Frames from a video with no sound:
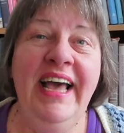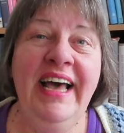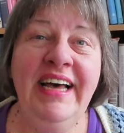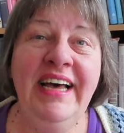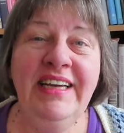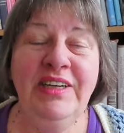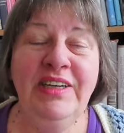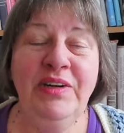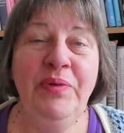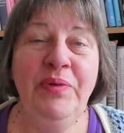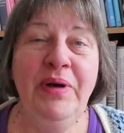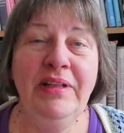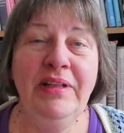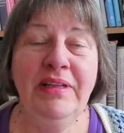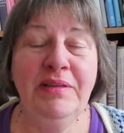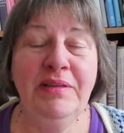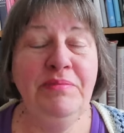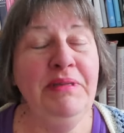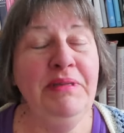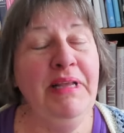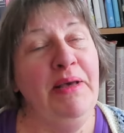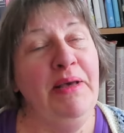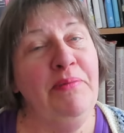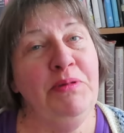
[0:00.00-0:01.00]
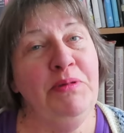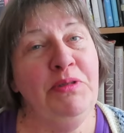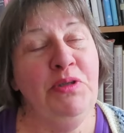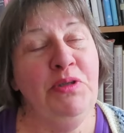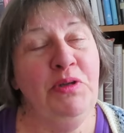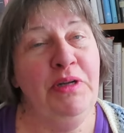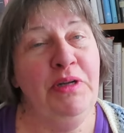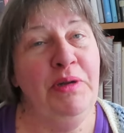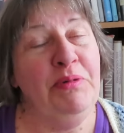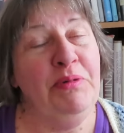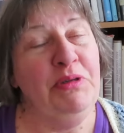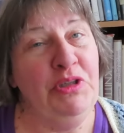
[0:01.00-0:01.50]
and welcome to
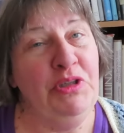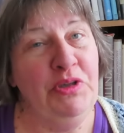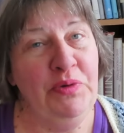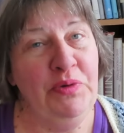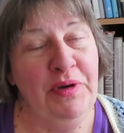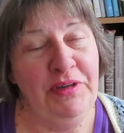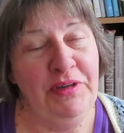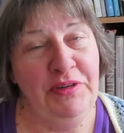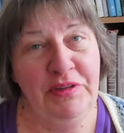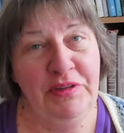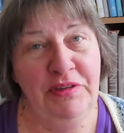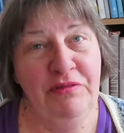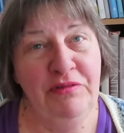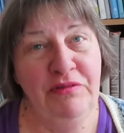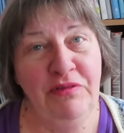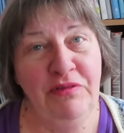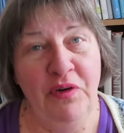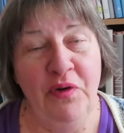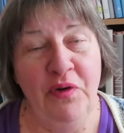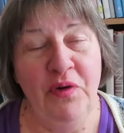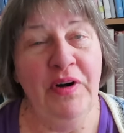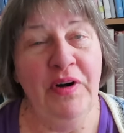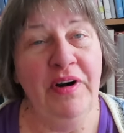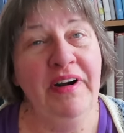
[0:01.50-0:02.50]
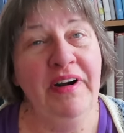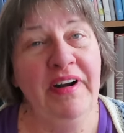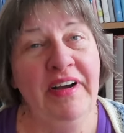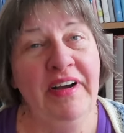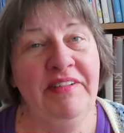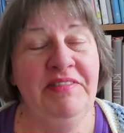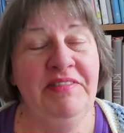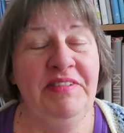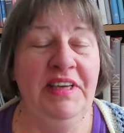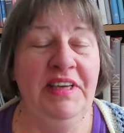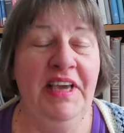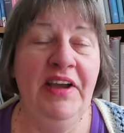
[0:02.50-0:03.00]
episode number two hundred four
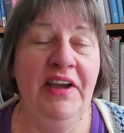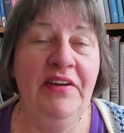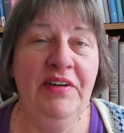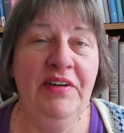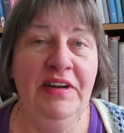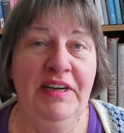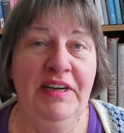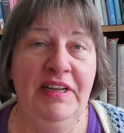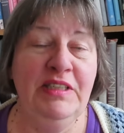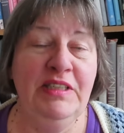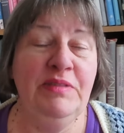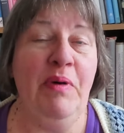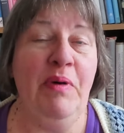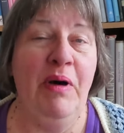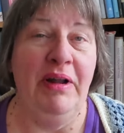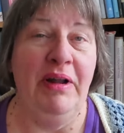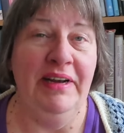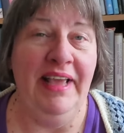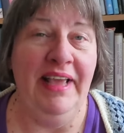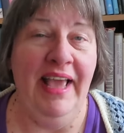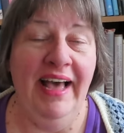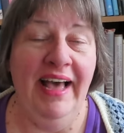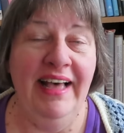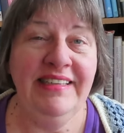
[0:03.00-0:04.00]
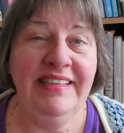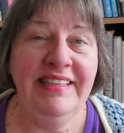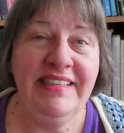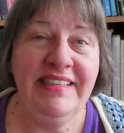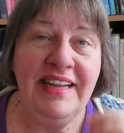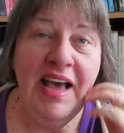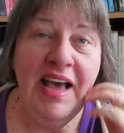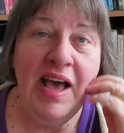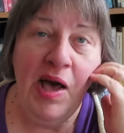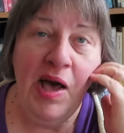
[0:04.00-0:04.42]
of the Karen Knits Podcast.